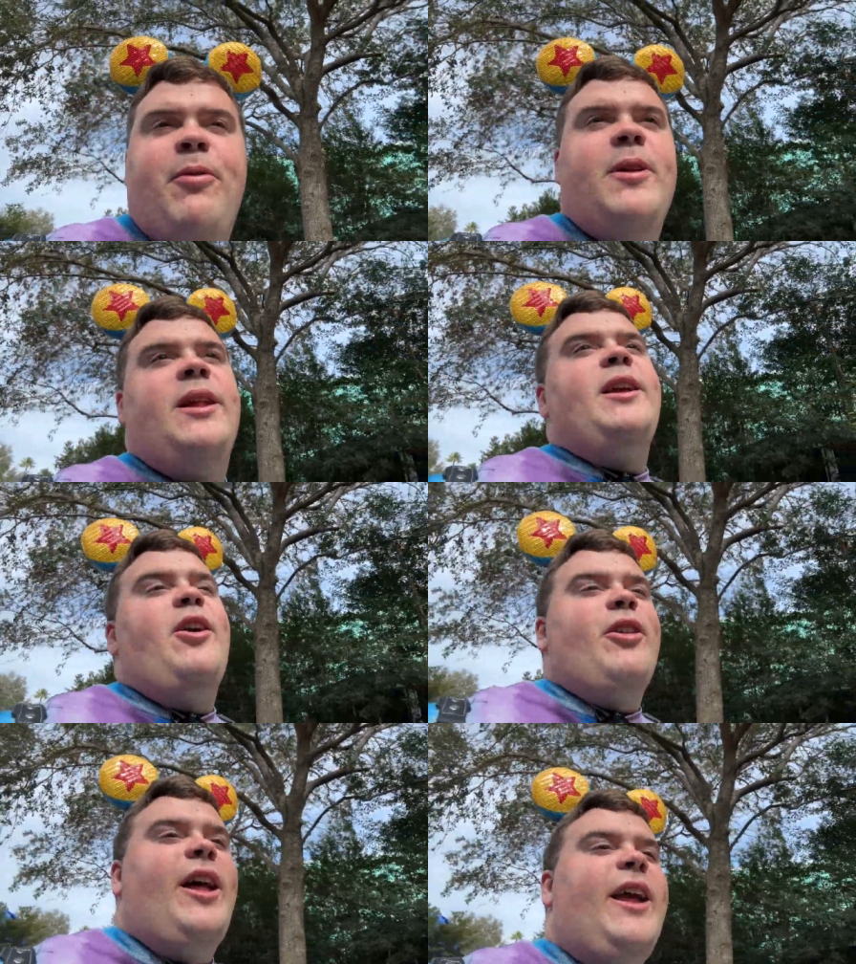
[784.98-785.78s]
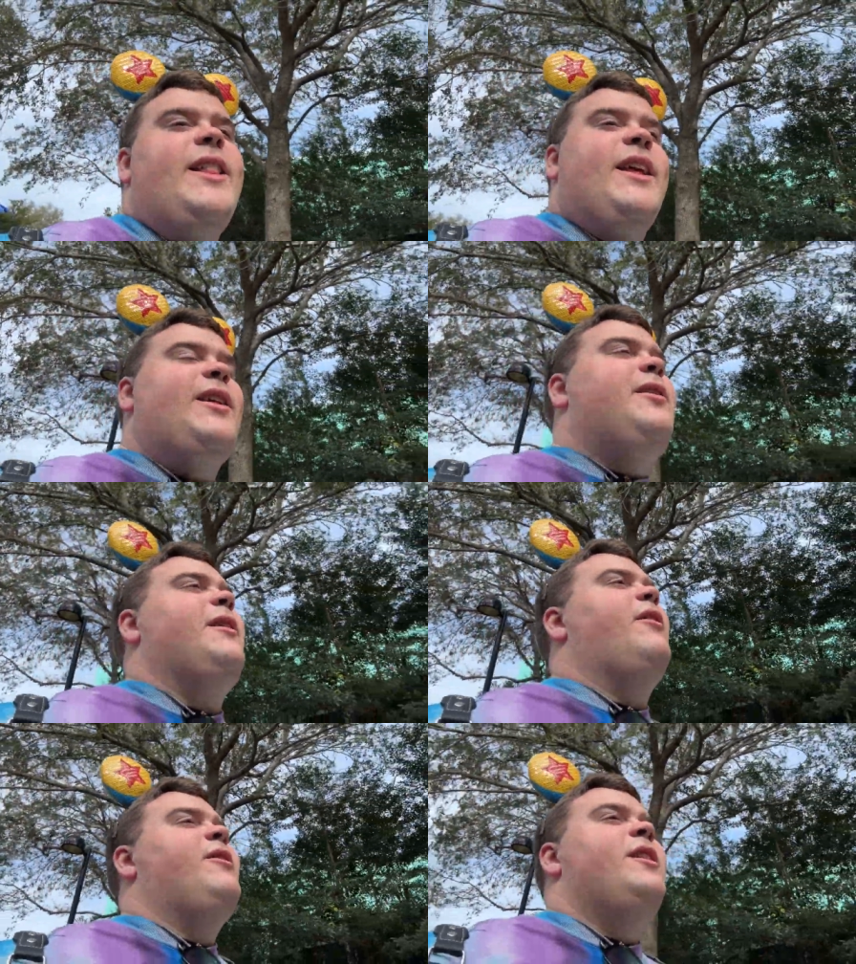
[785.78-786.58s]
really are liking these.
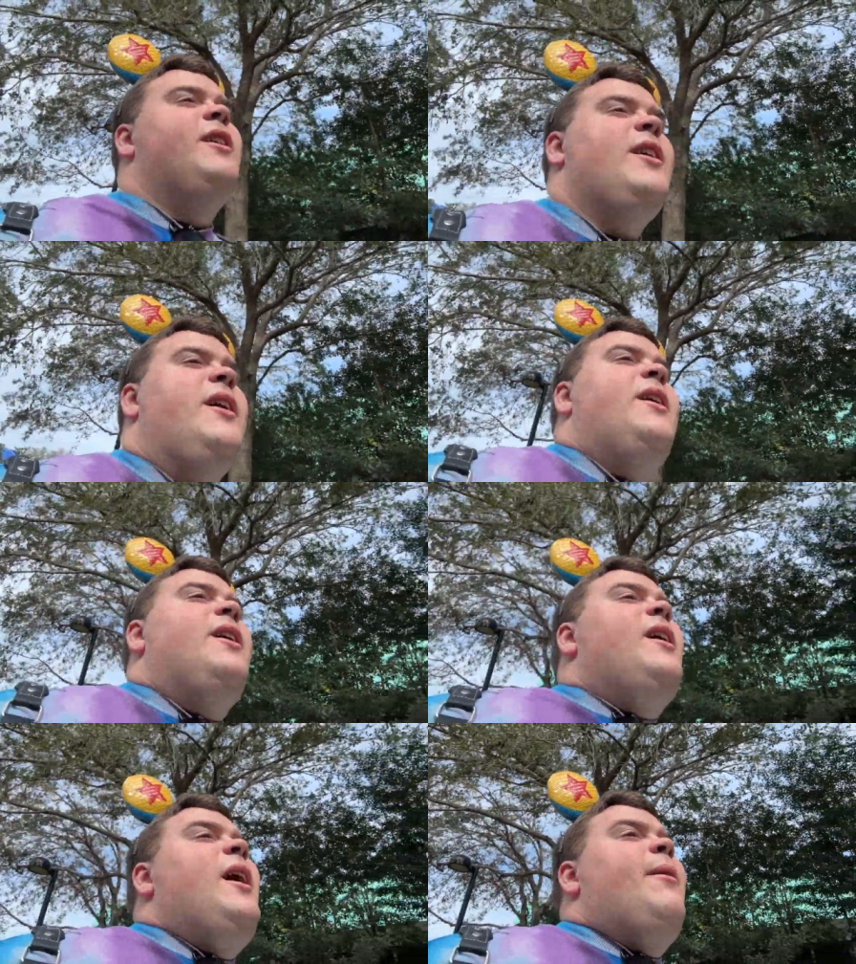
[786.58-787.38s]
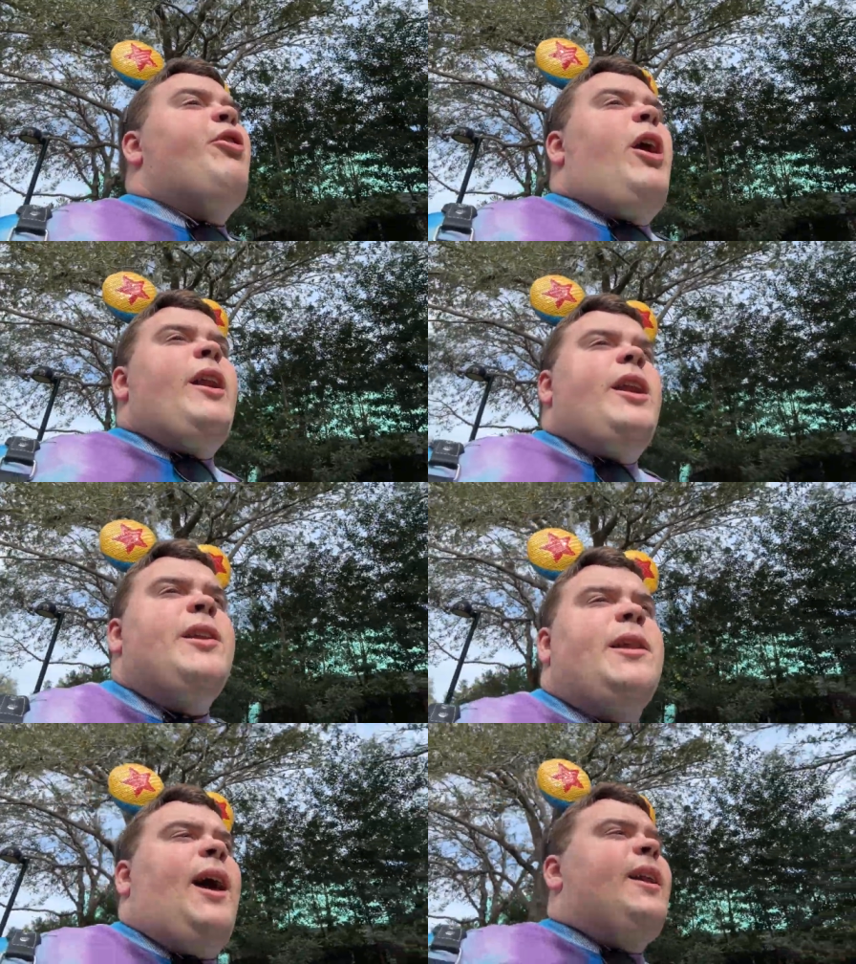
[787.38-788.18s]
So I'm trying to
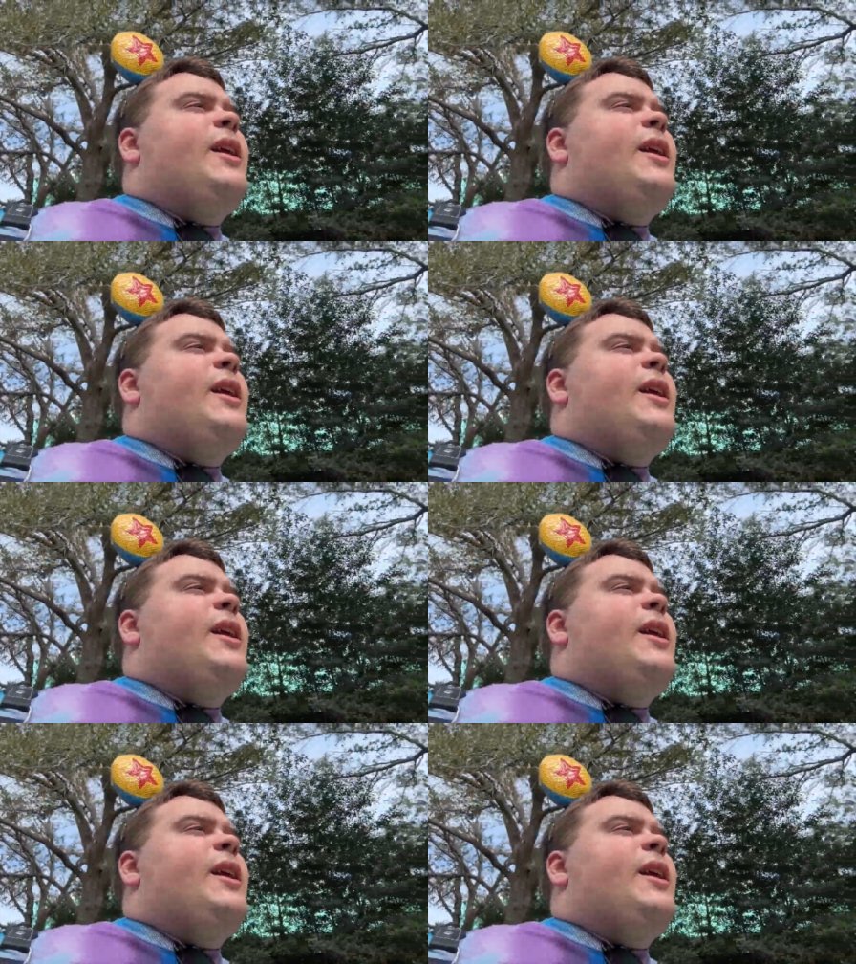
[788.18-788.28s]
decide,